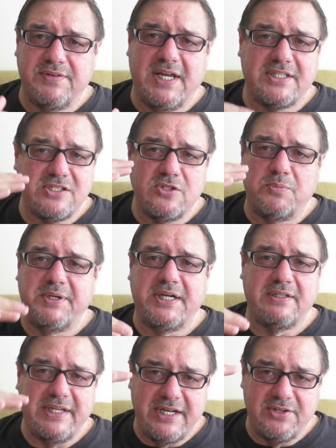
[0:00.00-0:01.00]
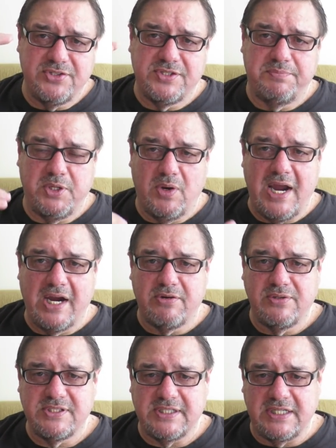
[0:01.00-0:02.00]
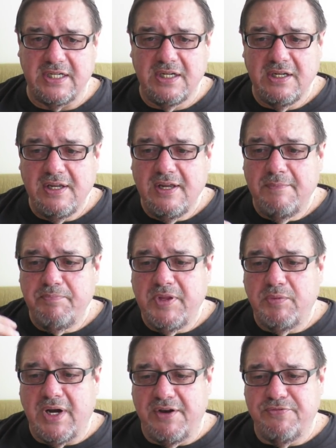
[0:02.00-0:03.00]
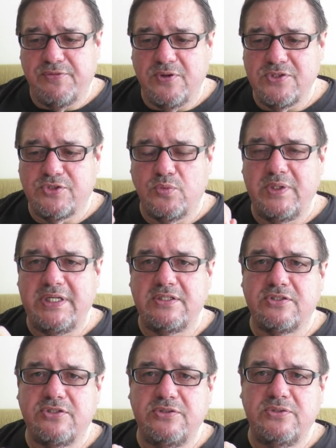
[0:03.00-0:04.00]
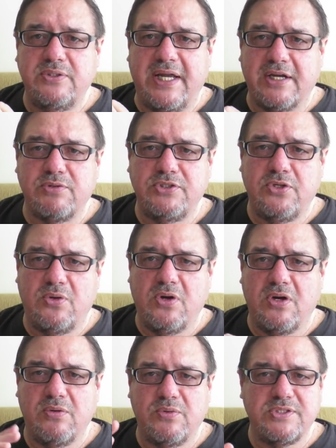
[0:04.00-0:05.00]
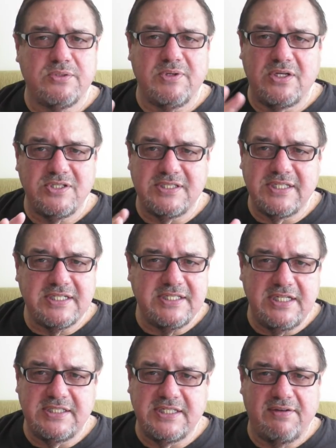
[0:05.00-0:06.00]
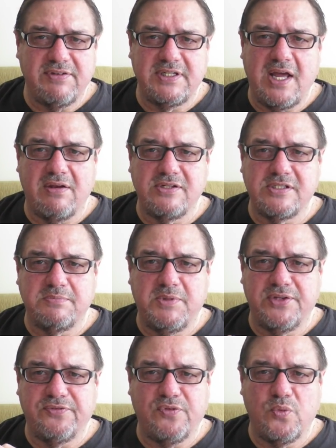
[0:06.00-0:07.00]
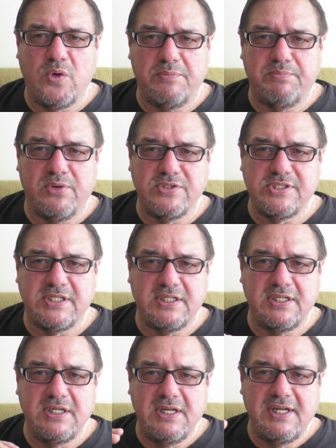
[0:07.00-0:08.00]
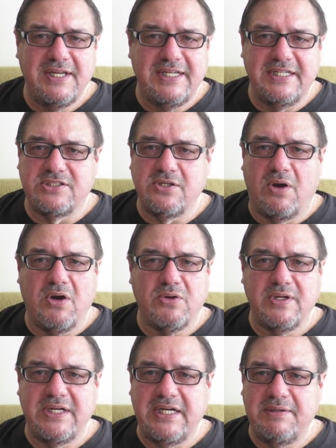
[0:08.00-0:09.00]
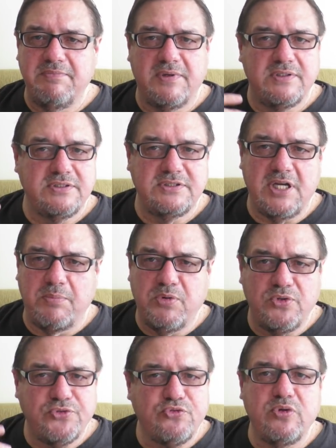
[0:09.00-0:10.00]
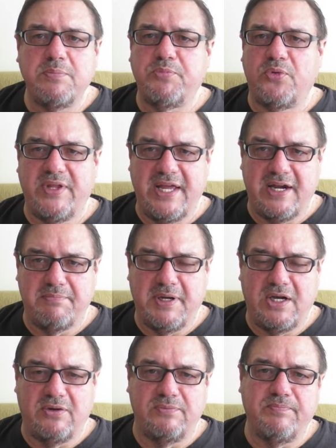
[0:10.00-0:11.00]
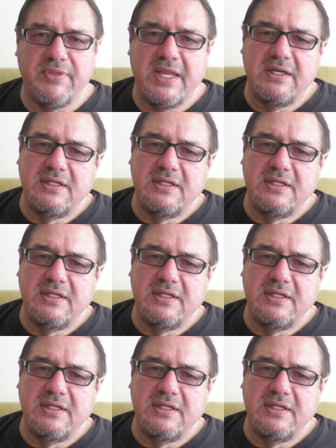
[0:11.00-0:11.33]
you've got so many layers of bureaucracy. When I first went to Ecuador, it was around $67 a month for one person. It's already double, triple that amount.